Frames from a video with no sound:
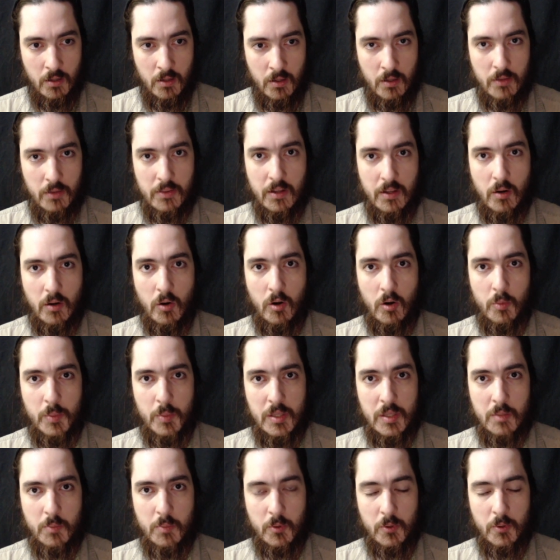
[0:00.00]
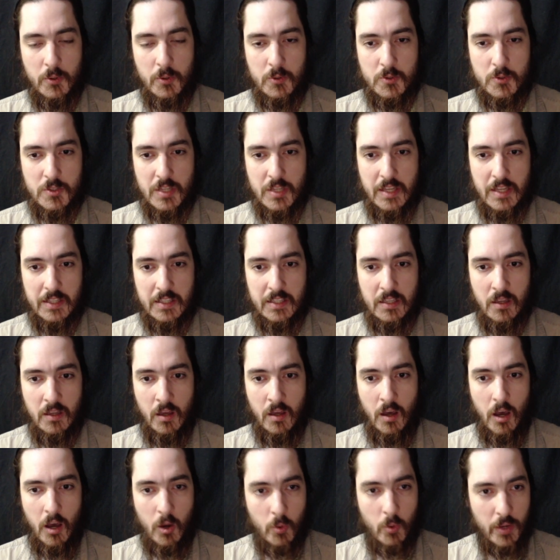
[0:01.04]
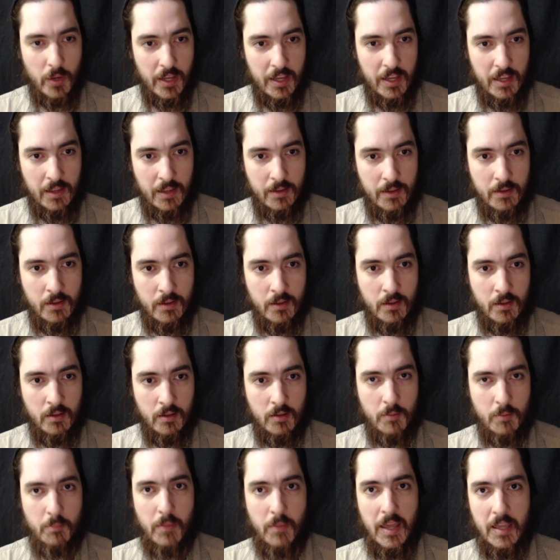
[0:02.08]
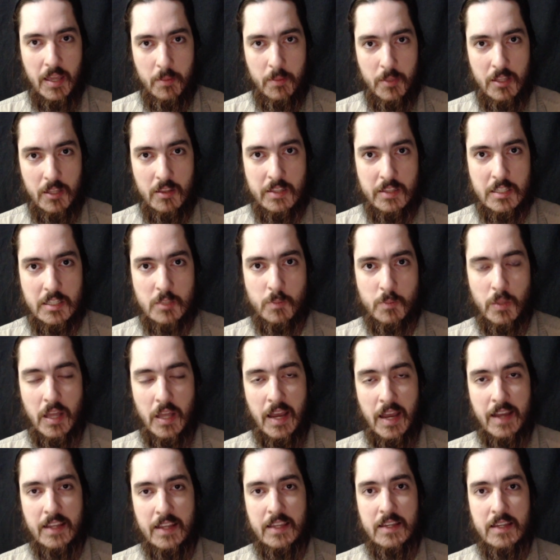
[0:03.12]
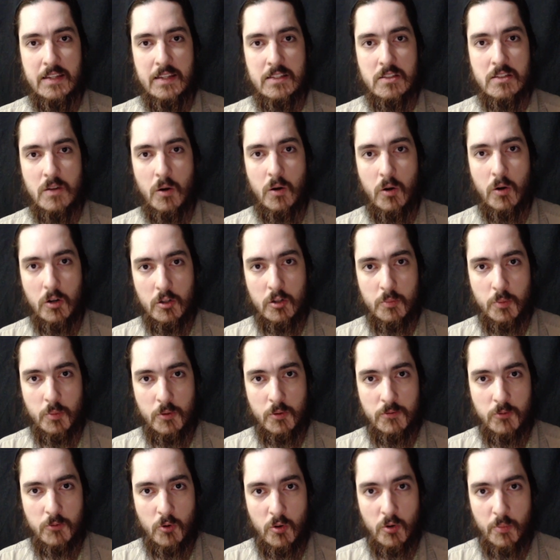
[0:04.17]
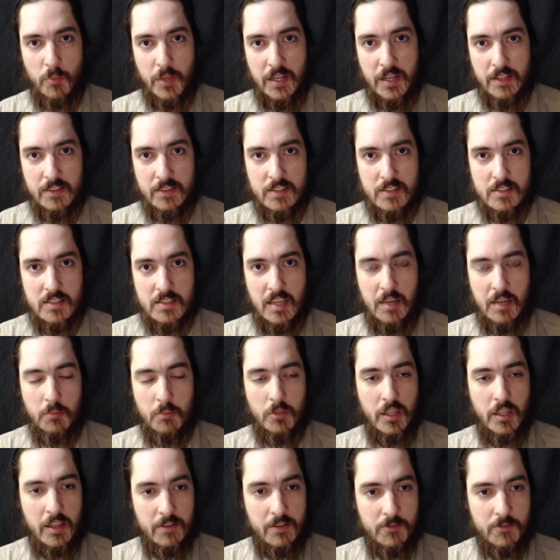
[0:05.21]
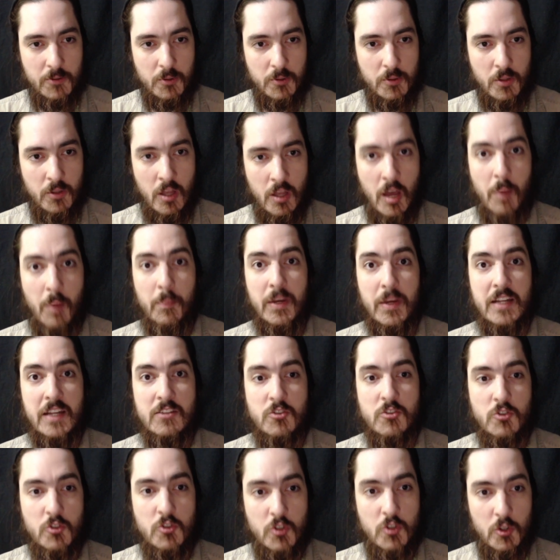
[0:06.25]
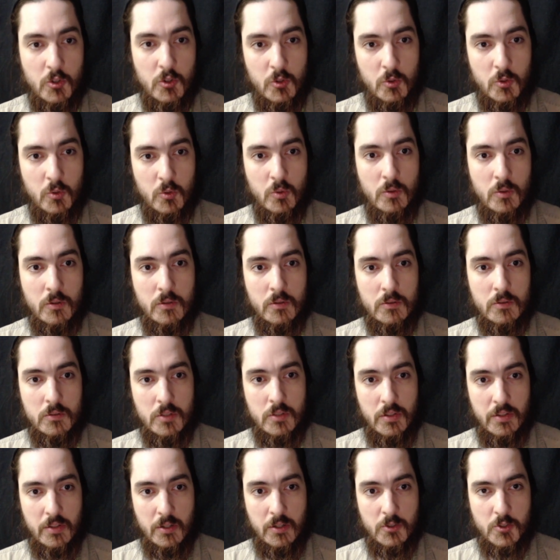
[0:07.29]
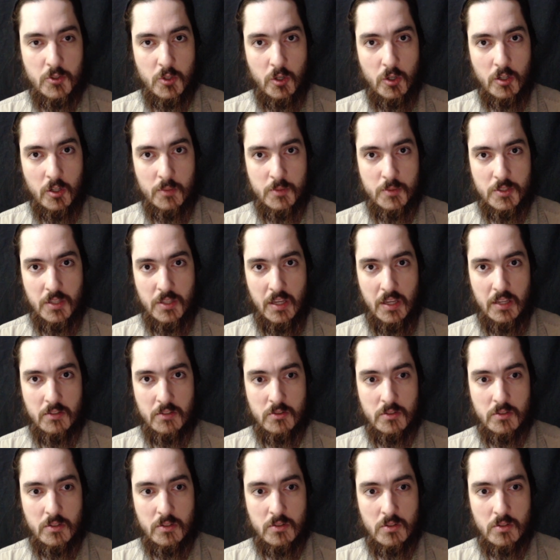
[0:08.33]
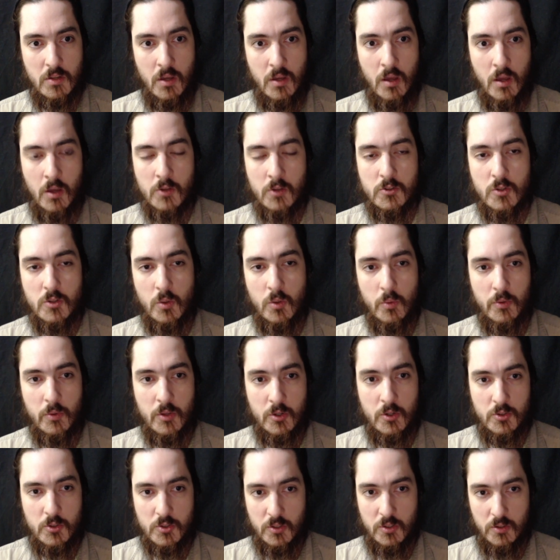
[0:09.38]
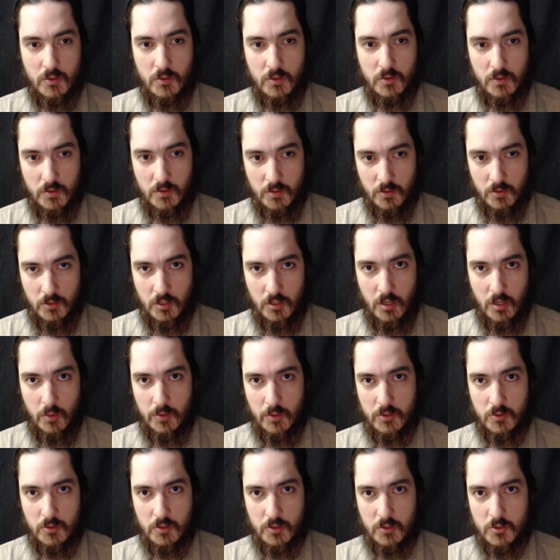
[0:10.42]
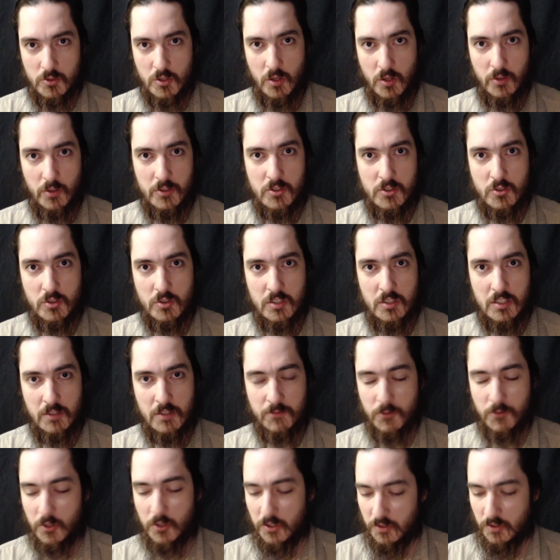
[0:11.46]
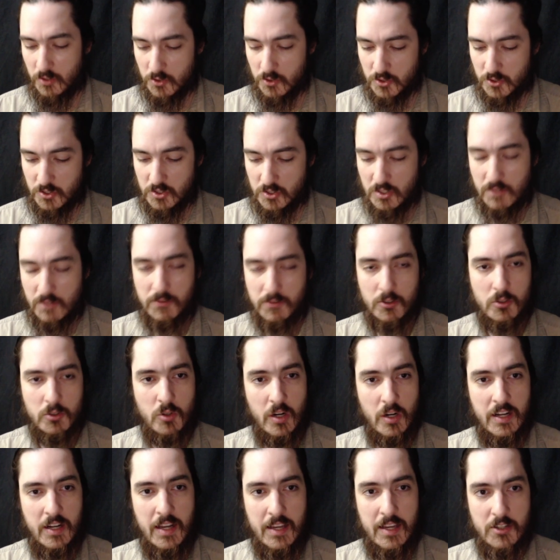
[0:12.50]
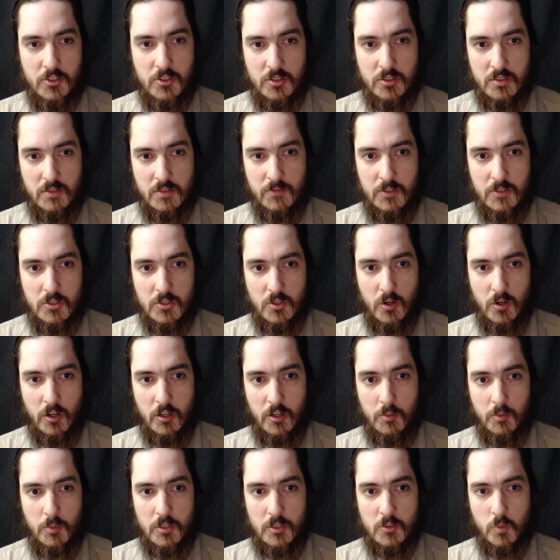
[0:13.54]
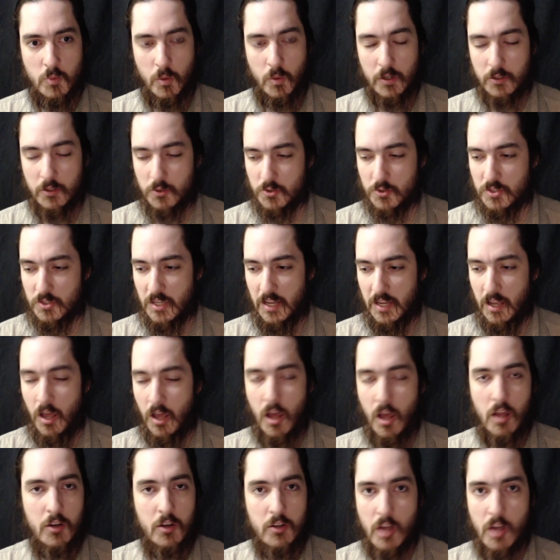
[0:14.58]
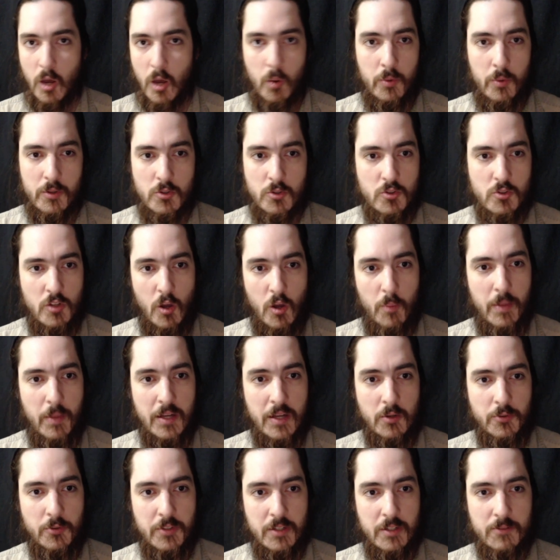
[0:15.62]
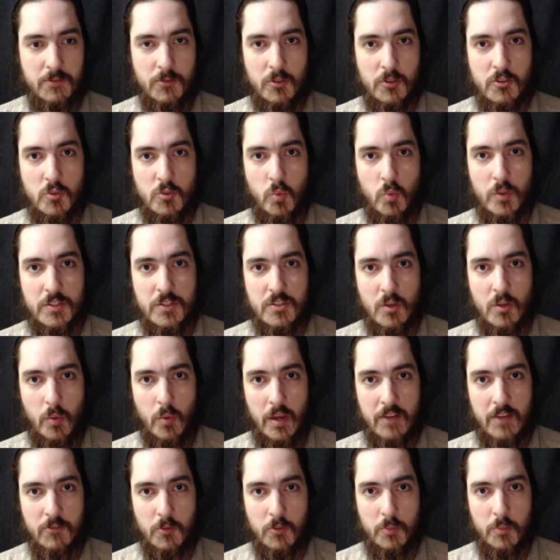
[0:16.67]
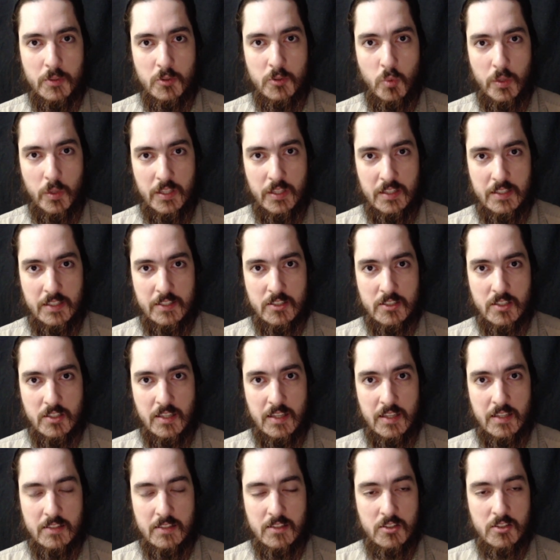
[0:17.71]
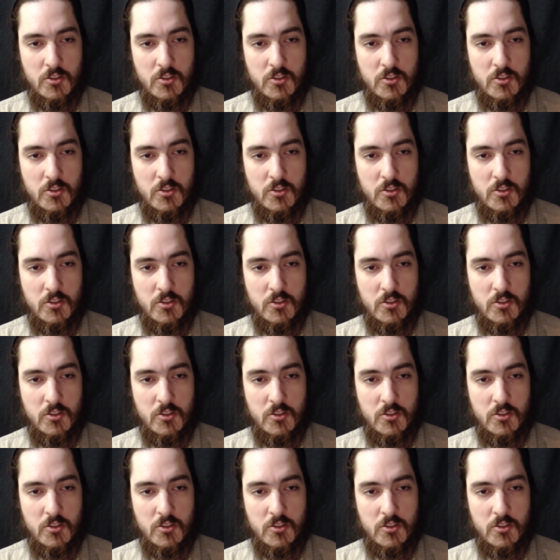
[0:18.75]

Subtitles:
There are people who say, okay, maybe these black kids aren't performing at the same level, but it's due to their circumstances. So there's a there's all this different, there's these different gradations of these arguments where you'll say, no, there's no mental difference whatsoever between these kids.